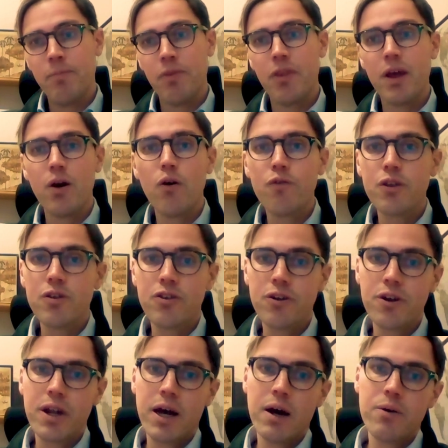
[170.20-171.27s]
they often
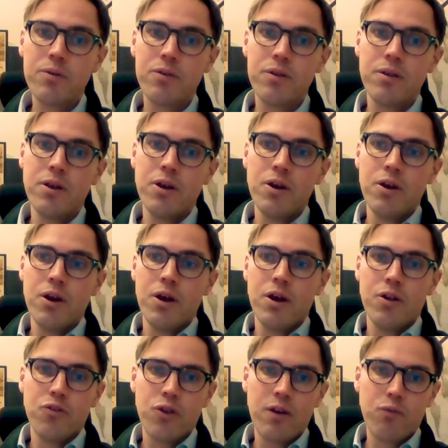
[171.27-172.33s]
turn out
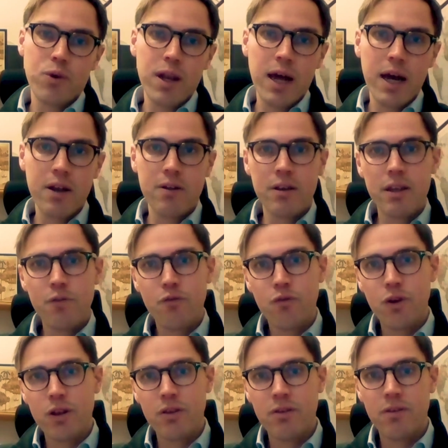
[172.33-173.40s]
to have relied on
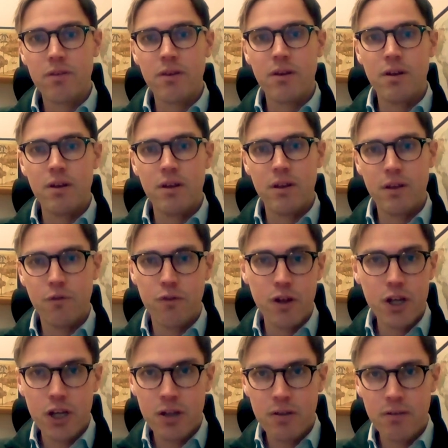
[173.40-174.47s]
different
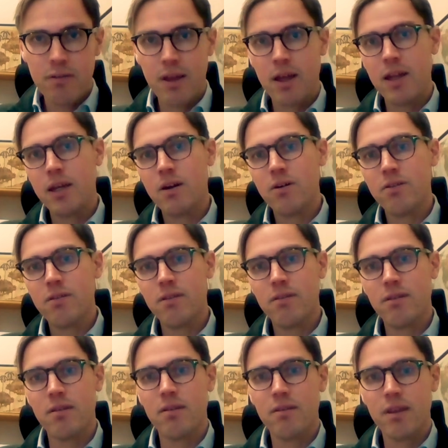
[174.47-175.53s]
definitions and
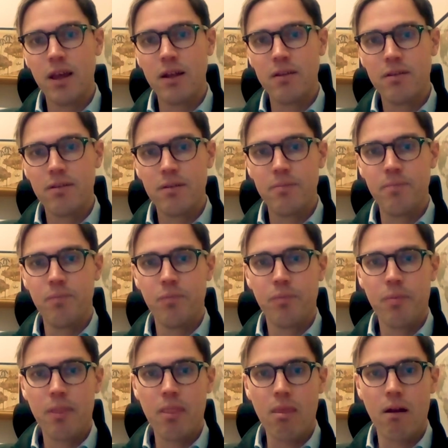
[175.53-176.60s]
inconsistent scales.
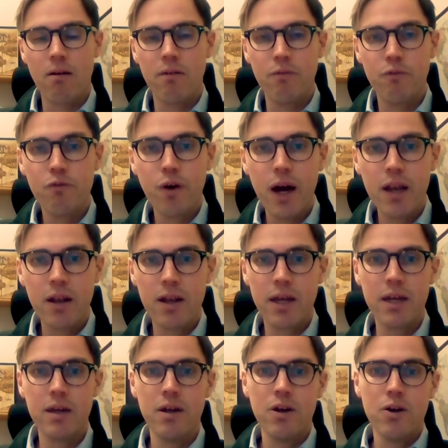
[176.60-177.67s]
And
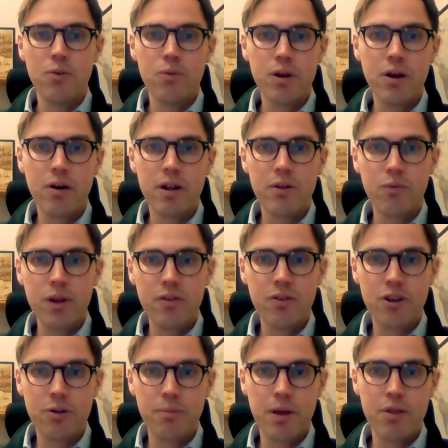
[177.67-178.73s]
finally, regarding
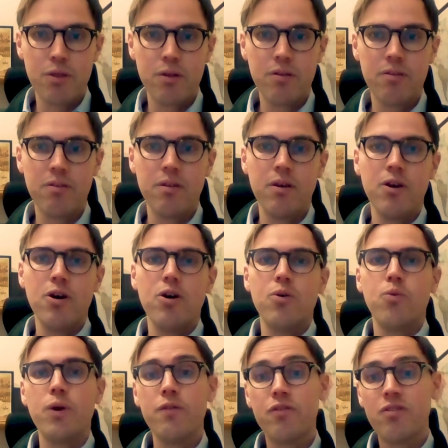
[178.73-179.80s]
research methods,
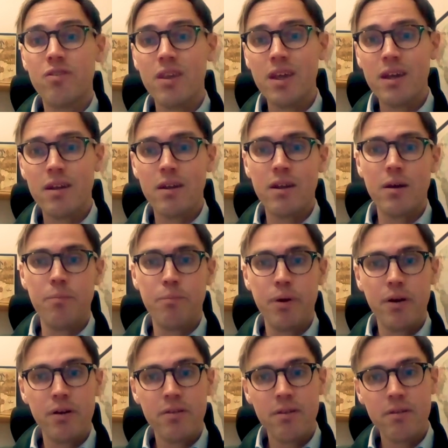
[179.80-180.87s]
we have seen an
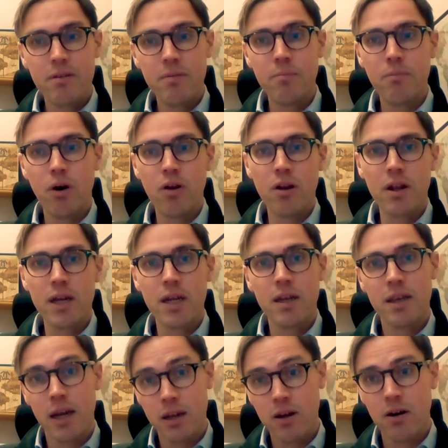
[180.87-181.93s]
empiricism modeling
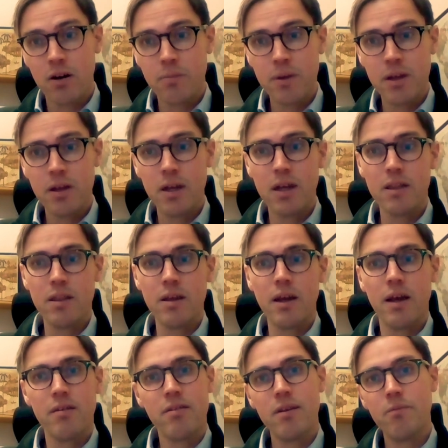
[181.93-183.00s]
dichotomy in the
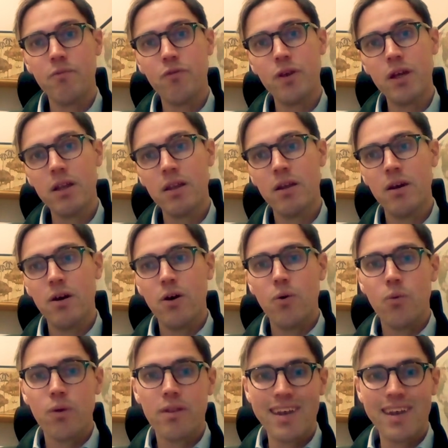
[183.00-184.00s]
SCM field with